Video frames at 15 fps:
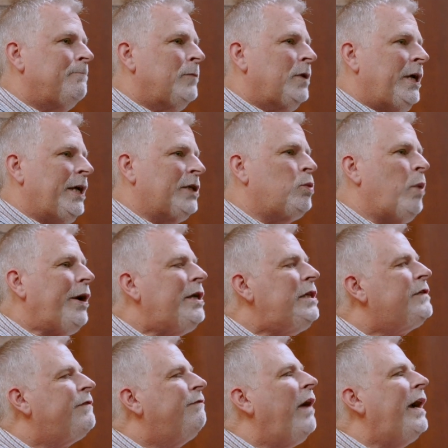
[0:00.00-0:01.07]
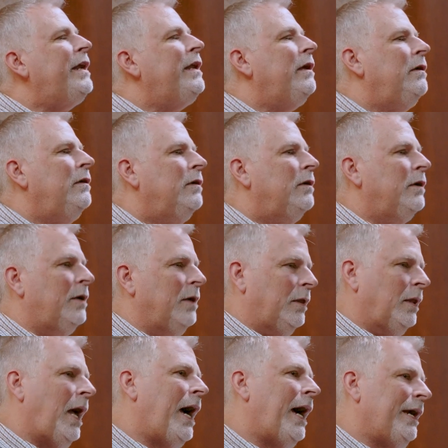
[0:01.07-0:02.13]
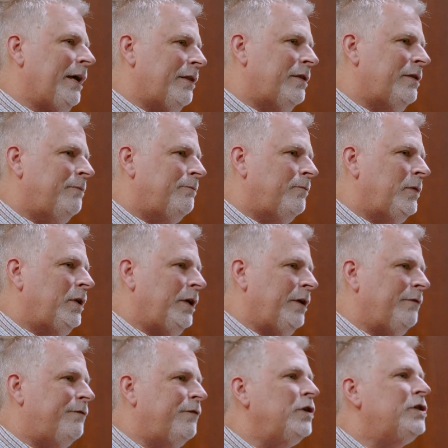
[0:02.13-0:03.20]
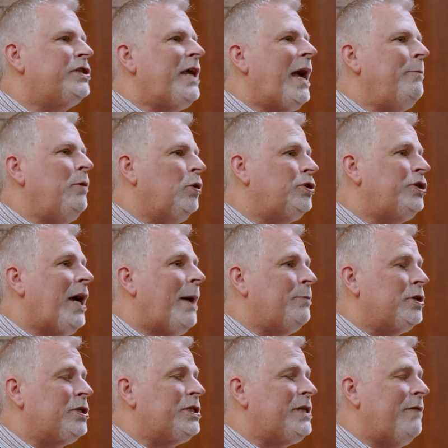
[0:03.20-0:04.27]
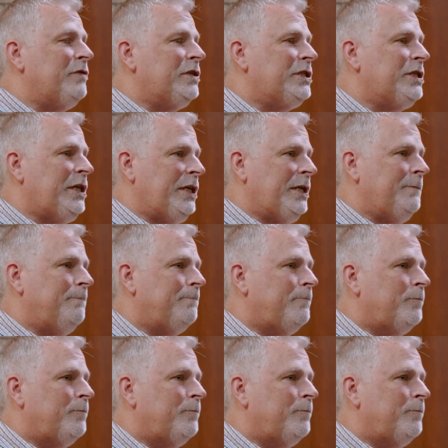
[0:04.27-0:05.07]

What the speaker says: It's where he's fighting Goliath in 1 Samuel chapter 17.